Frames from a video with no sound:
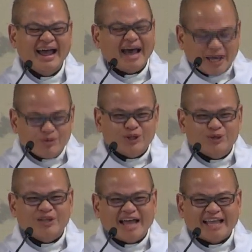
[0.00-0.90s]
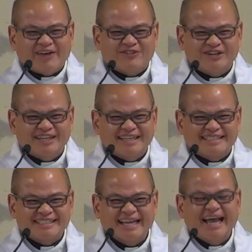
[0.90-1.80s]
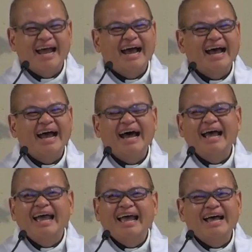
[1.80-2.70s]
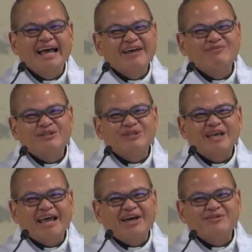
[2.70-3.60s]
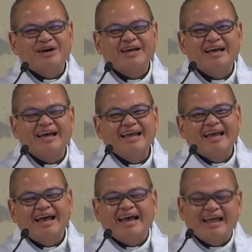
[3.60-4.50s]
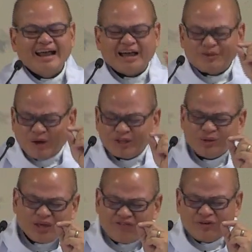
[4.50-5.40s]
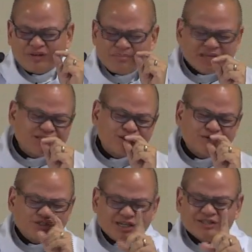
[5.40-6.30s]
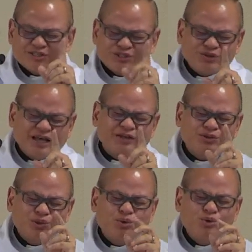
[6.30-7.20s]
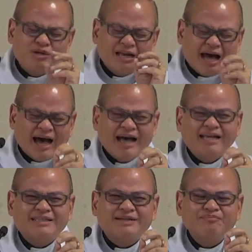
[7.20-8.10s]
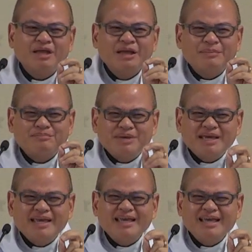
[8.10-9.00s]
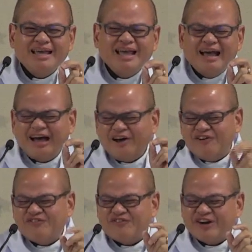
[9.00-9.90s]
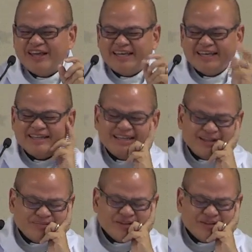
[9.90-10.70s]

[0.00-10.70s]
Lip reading: I will do that after this. But today I want to give you the message of Jesus today. Do not be afraid.